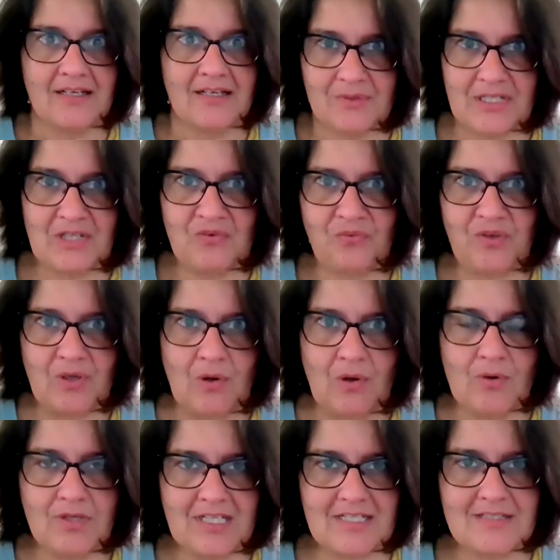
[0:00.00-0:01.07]
you feel
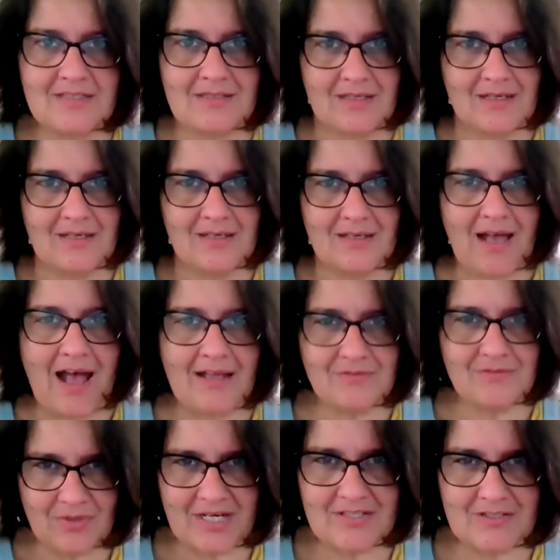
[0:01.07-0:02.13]
all this
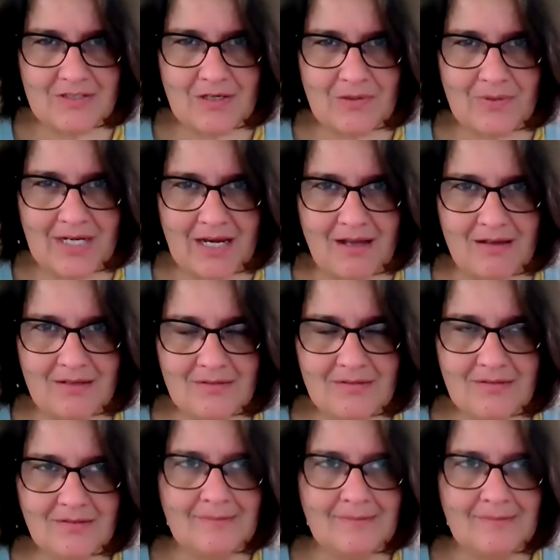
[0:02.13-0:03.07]
unrest going on,